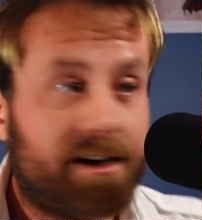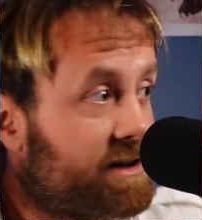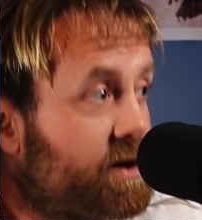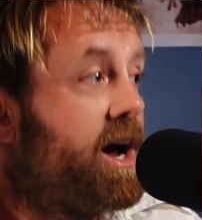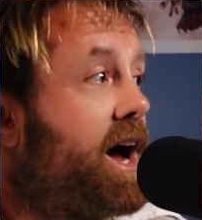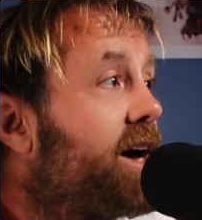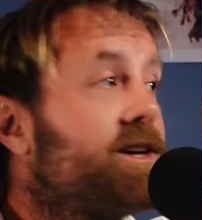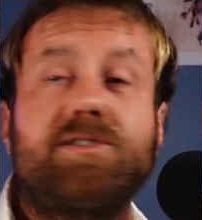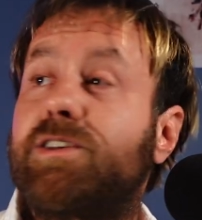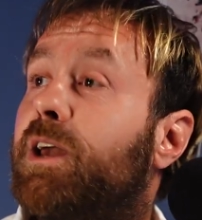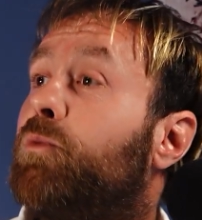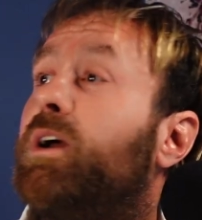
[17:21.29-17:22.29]
Did I
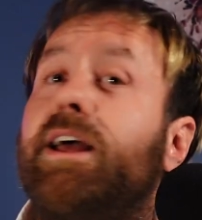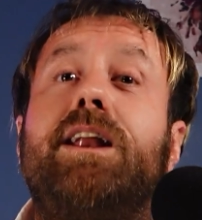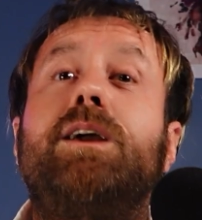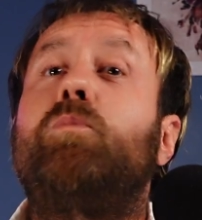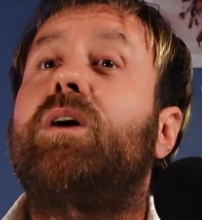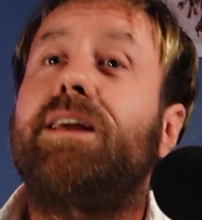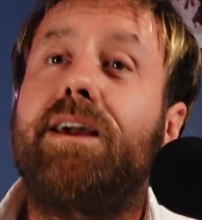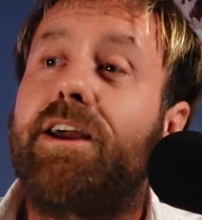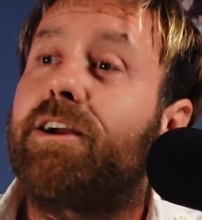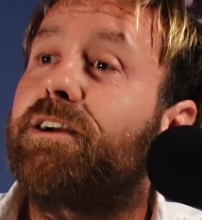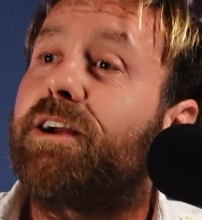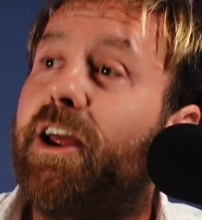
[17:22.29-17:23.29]
say anybody
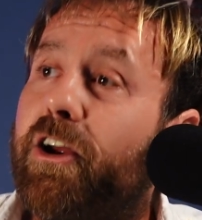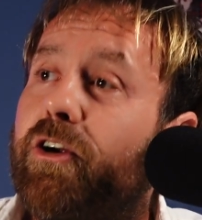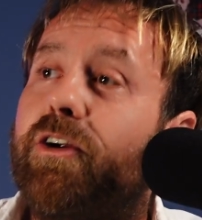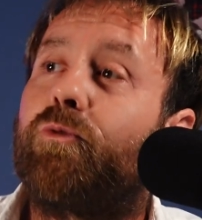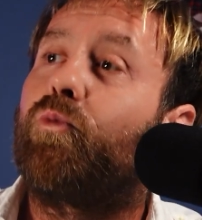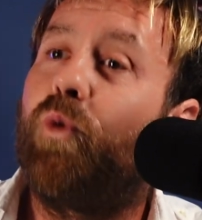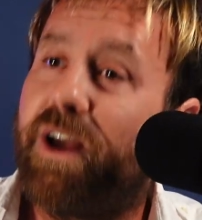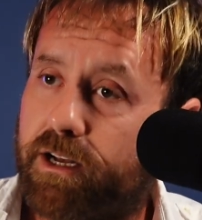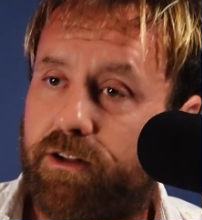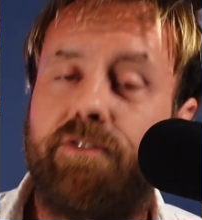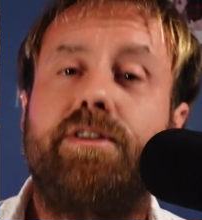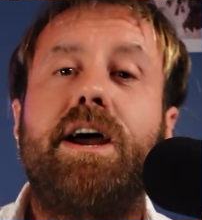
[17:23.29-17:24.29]
here
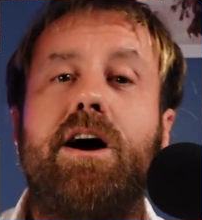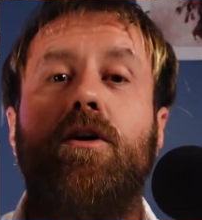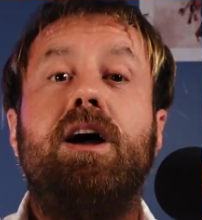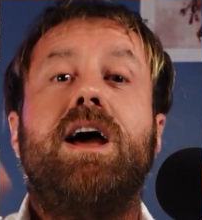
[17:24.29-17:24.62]
will? No.